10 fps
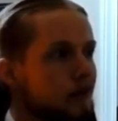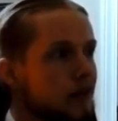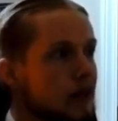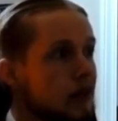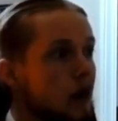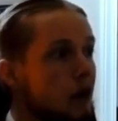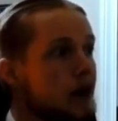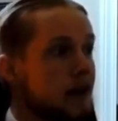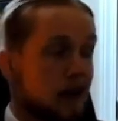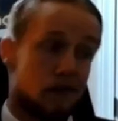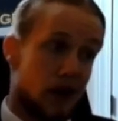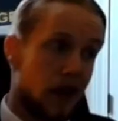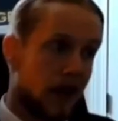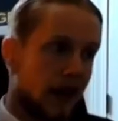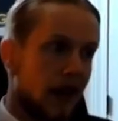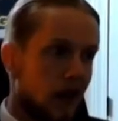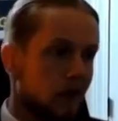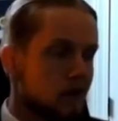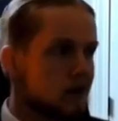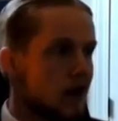if nothing
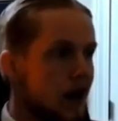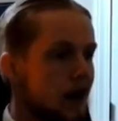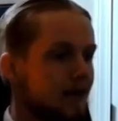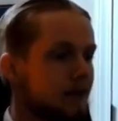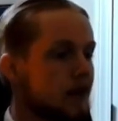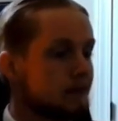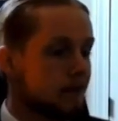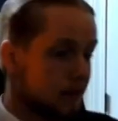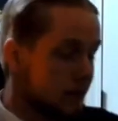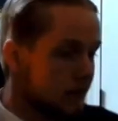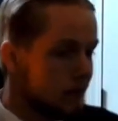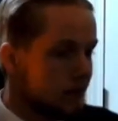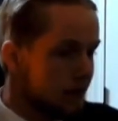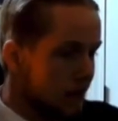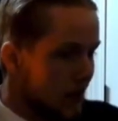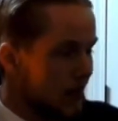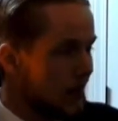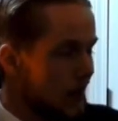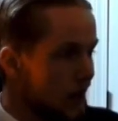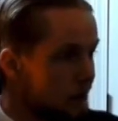else, that
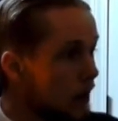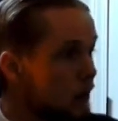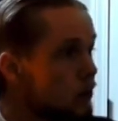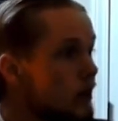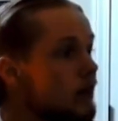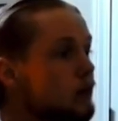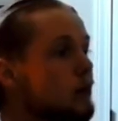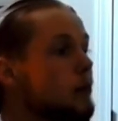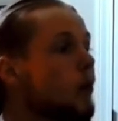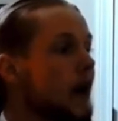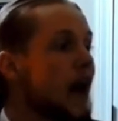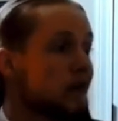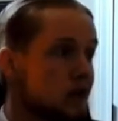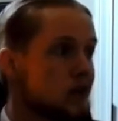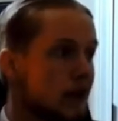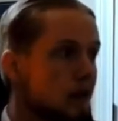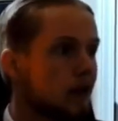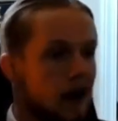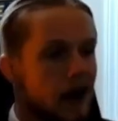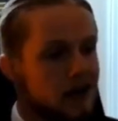the fellows who did this report have a
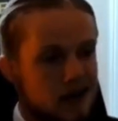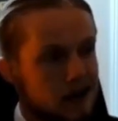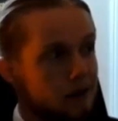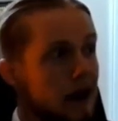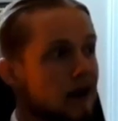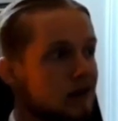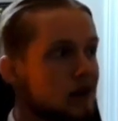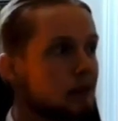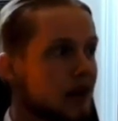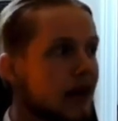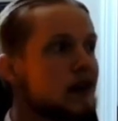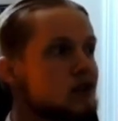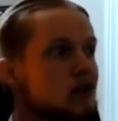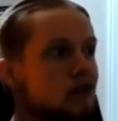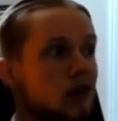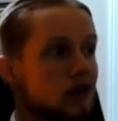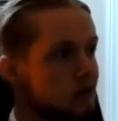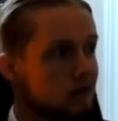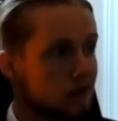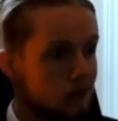similar idea about its implications on
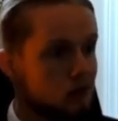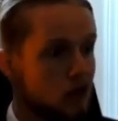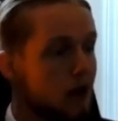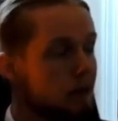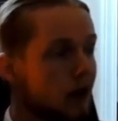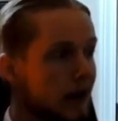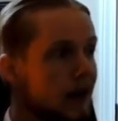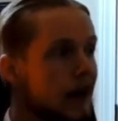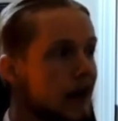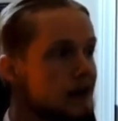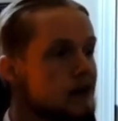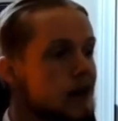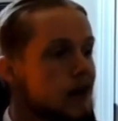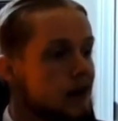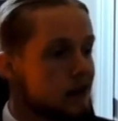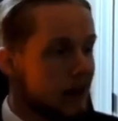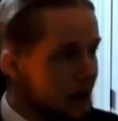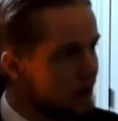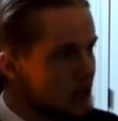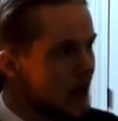the job market, and they
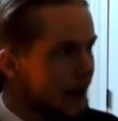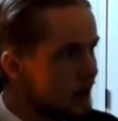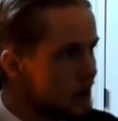even take it a